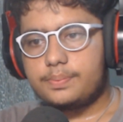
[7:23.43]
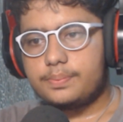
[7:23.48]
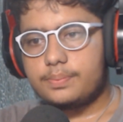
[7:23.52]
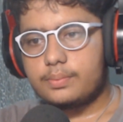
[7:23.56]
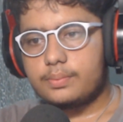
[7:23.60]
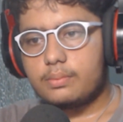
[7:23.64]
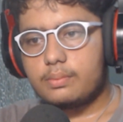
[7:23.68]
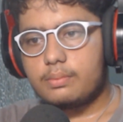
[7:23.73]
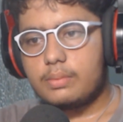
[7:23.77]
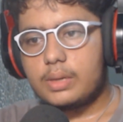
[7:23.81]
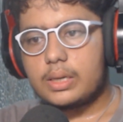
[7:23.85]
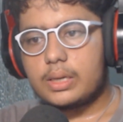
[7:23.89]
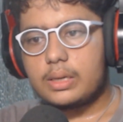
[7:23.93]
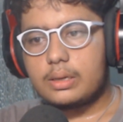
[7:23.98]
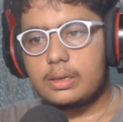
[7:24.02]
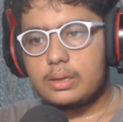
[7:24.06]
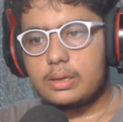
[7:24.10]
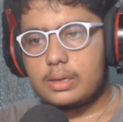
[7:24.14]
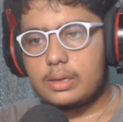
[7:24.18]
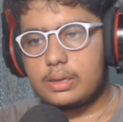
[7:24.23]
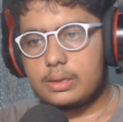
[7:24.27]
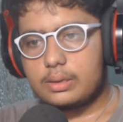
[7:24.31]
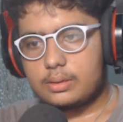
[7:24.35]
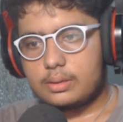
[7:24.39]
make it
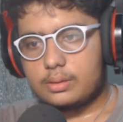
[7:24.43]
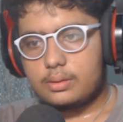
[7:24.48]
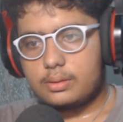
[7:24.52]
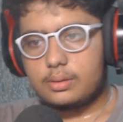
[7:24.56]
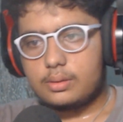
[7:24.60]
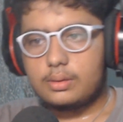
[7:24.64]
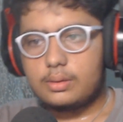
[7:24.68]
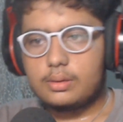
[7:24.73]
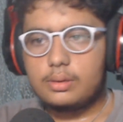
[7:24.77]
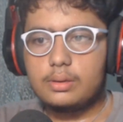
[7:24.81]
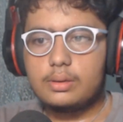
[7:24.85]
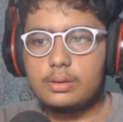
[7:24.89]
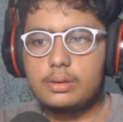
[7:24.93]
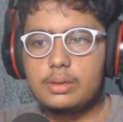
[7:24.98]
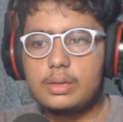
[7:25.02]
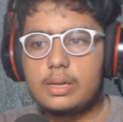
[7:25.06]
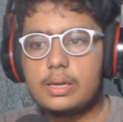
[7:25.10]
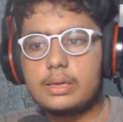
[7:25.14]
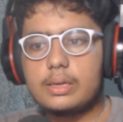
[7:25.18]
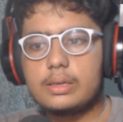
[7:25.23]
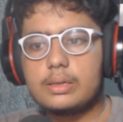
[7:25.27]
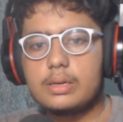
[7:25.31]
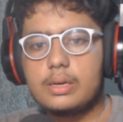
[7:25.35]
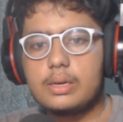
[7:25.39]

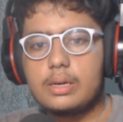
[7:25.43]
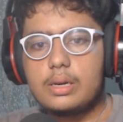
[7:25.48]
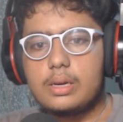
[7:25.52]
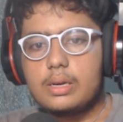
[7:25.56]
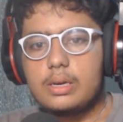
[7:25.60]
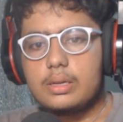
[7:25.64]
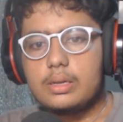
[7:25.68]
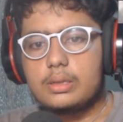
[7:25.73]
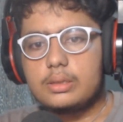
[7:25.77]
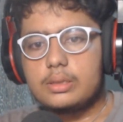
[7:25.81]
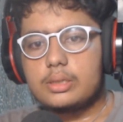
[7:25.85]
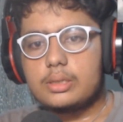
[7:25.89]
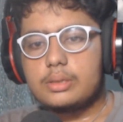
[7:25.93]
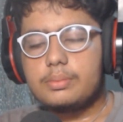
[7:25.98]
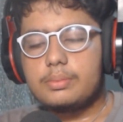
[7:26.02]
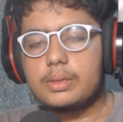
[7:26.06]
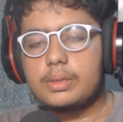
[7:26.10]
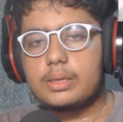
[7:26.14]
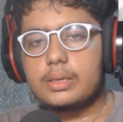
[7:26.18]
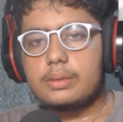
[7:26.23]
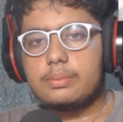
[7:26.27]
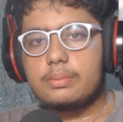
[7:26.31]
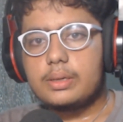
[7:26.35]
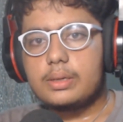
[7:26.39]
like just
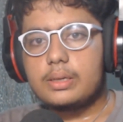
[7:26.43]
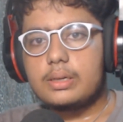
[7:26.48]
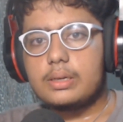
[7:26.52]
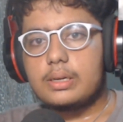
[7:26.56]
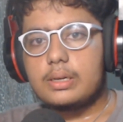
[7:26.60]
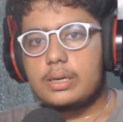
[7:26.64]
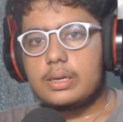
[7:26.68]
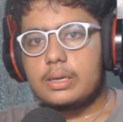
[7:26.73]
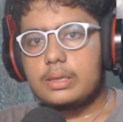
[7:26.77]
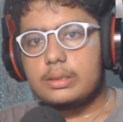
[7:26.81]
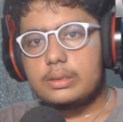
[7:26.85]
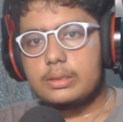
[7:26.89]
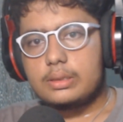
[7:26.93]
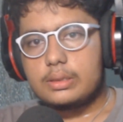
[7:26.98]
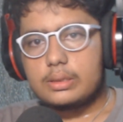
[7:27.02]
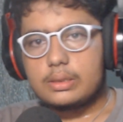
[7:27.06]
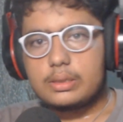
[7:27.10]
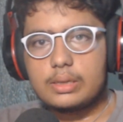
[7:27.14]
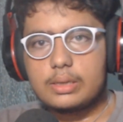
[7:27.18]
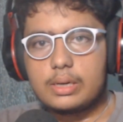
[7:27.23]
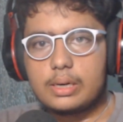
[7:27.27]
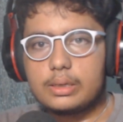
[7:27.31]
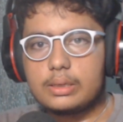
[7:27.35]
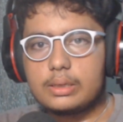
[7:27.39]
make it bigger and
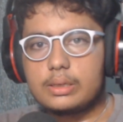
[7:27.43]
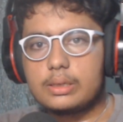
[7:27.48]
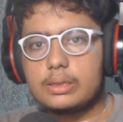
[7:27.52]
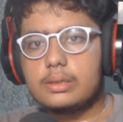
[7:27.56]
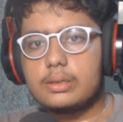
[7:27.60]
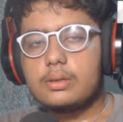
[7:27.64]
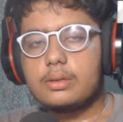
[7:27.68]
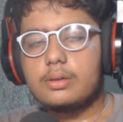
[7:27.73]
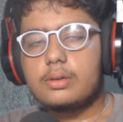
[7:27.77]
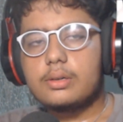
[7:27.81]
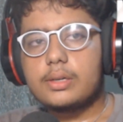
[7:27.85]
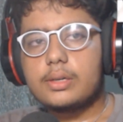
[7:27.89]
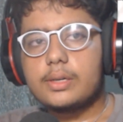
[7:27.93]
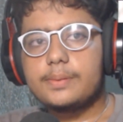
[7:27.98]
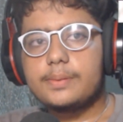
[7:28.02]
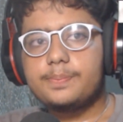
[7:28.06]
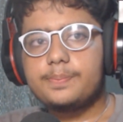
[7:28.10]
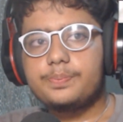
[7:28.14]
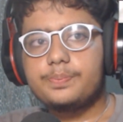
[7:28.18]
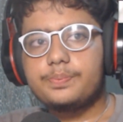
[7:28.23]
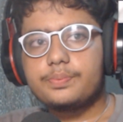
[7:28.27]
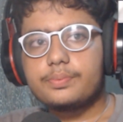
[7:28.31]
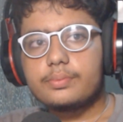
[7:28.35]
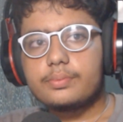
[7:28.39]
just write it. Okay,
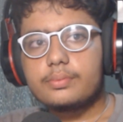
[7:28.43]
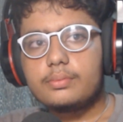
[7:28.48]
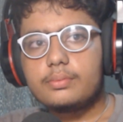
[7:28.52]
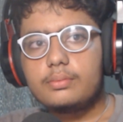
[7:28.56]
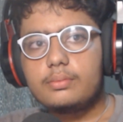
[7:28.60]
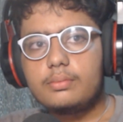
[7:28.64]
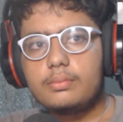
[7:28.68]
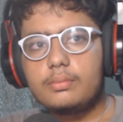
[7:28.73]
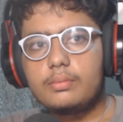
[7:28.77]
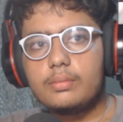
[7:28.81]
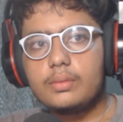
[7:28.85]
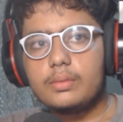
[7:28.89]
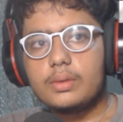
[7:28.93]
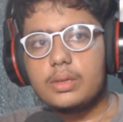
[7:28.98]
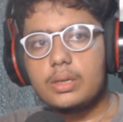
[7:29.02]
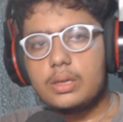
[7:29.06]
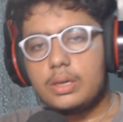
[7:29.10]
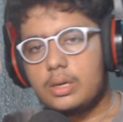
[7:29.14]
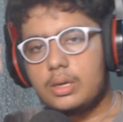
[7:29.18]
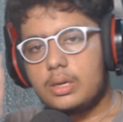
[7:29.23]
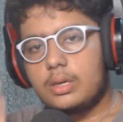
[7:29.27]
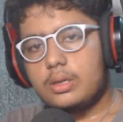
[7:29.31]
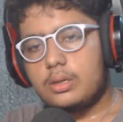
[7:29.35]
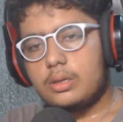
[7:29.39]

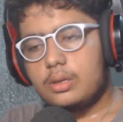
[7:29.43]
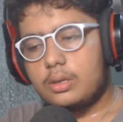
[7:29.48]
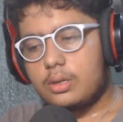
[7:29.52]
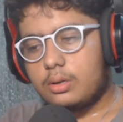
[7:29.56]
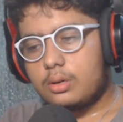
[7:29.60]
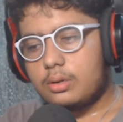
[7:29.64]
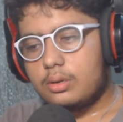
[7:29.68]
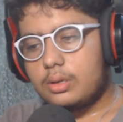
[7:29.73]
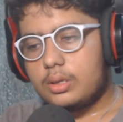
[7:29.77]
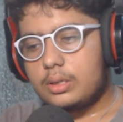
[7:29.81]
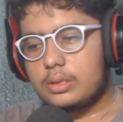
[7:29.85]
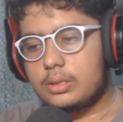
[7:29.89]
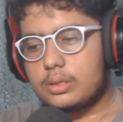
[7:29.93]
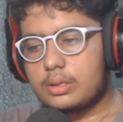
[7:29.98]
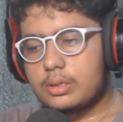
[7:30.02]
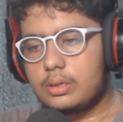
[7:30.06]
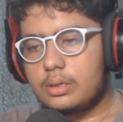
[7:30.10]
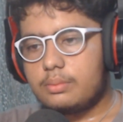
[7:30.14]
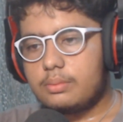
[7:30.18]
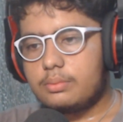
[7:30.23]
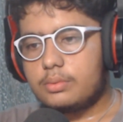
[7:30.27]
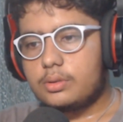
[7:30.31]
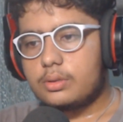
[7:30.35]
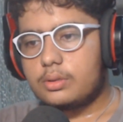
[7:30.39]
now let's
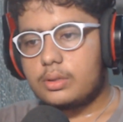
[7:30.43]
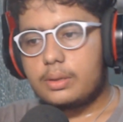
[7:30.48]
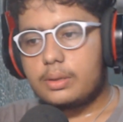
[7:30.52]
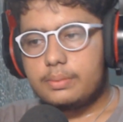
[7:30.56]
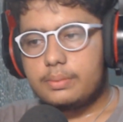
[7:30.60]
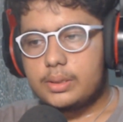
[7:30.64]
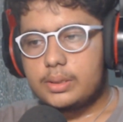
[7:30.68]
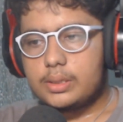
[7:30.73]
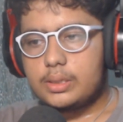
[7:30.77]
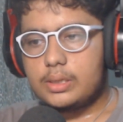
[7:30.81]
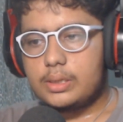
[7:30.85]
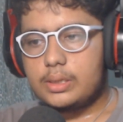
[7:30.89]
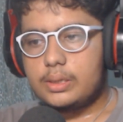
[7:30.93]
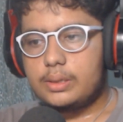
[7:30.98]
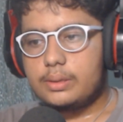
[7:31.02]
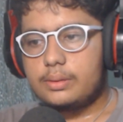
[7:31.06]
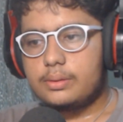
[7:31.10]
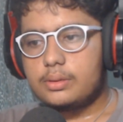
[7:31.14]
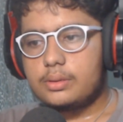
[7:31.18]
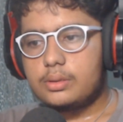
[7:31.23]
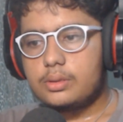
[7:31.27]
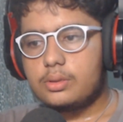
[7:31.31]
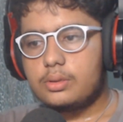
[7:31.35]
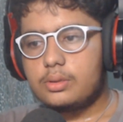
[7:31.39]
come to chemistry.
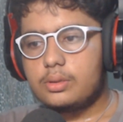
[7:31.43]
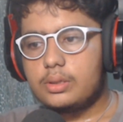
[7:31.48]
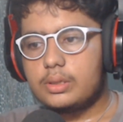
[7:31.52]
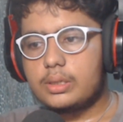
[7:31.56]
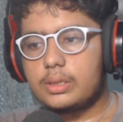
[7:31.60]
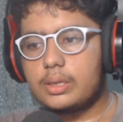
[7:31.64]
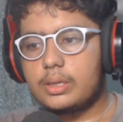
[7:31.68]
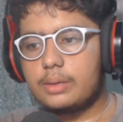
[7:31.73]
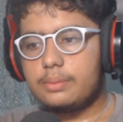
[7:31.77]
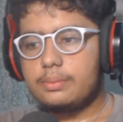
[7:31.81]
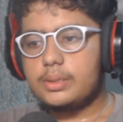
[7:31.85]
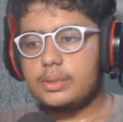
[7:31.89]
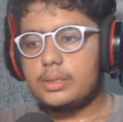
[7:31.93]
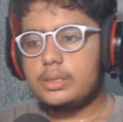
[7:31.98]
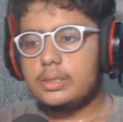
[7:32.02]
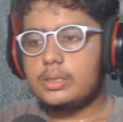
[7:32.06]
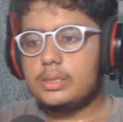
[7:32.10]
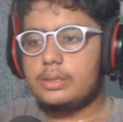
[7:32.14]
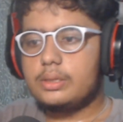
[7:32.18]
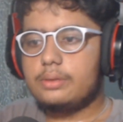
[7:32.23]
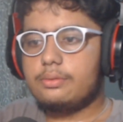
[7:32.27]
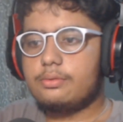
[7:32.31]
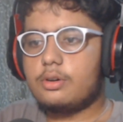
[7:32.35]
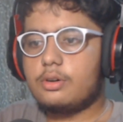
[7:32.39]
So in
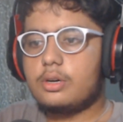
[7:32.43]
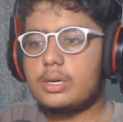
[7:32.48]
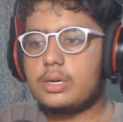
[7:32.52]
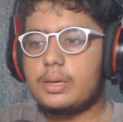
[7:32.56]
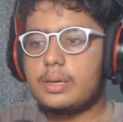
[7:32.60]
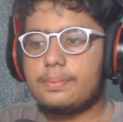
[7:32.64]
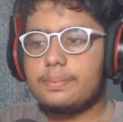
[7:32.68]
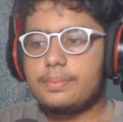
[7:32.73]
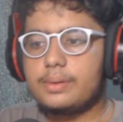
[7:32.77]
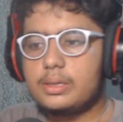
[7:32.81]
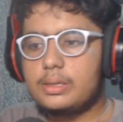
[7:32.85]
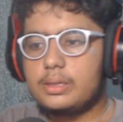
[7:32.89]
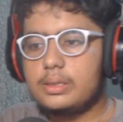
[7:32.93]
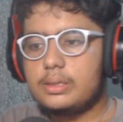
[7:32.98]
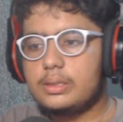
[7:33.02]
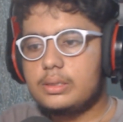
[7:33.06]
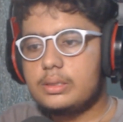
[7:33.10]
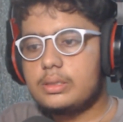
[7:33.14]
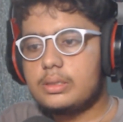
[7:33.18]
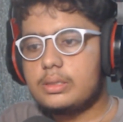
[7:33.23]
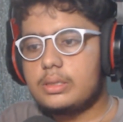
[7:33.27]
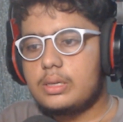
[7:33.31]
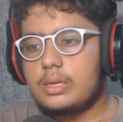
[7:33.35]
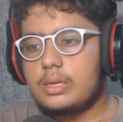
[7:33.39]
chemistry, what happen is,